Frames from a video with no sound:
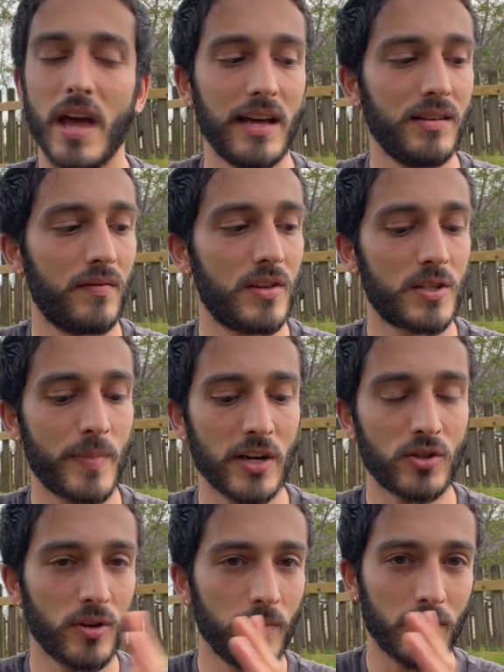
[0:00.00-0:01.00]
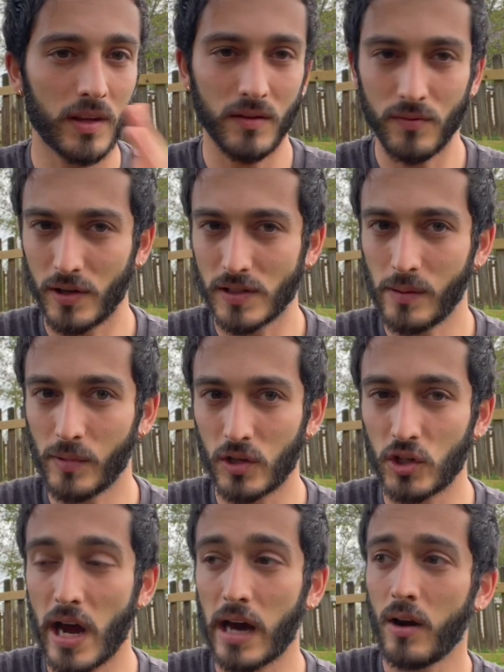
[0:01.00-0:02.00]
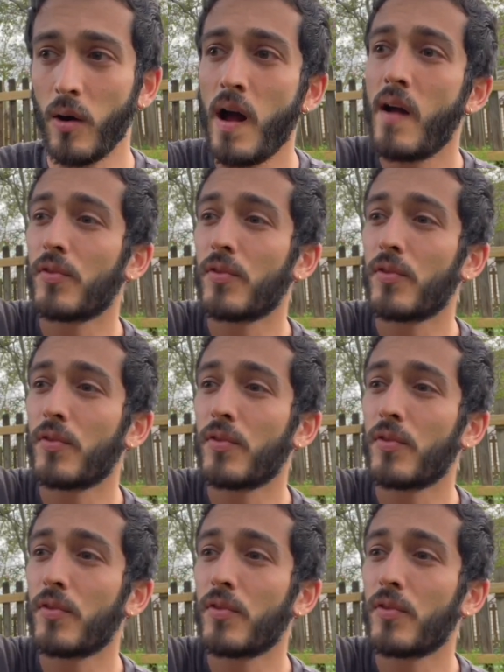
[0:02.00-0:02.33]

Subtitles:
end of the spectrum, for example, the shadow,